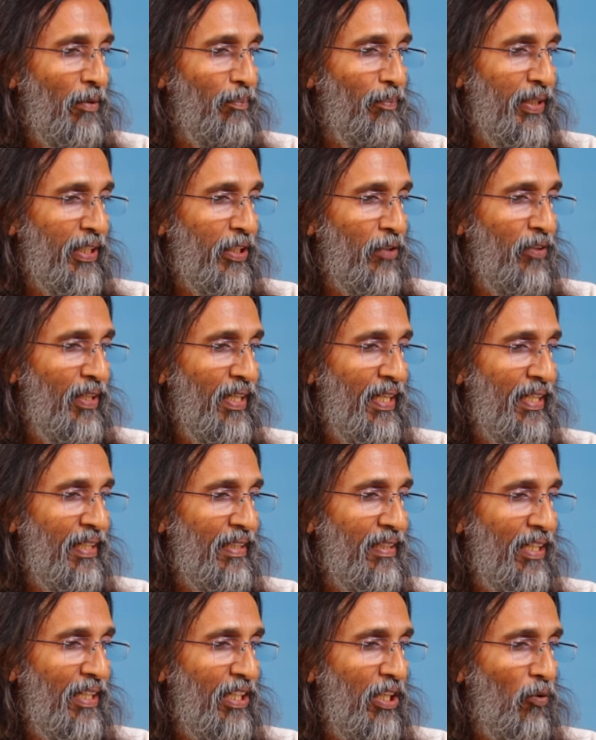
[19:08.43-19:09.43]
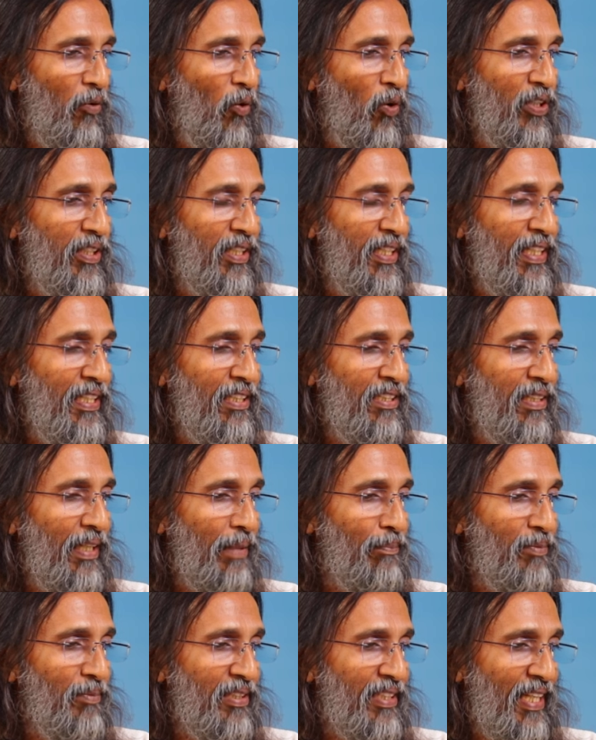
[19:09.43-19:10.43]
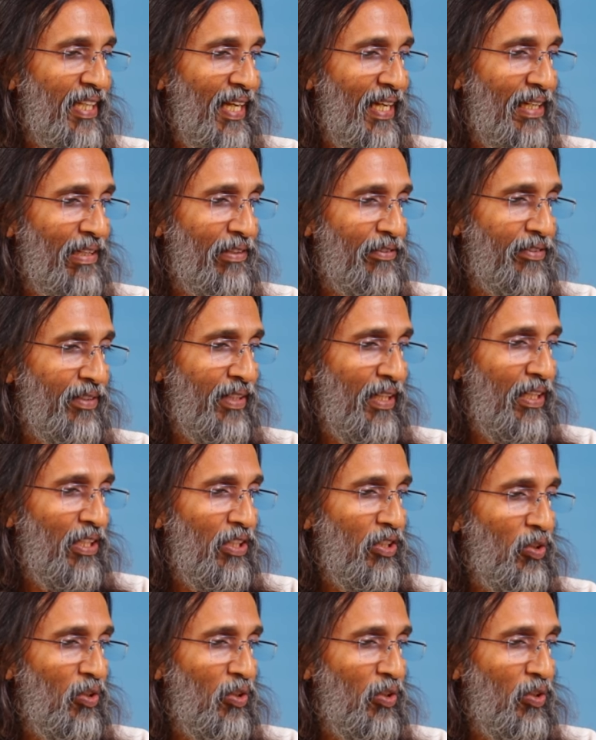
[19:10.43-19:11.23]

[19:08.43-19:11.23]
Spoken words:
between the devotees themselves,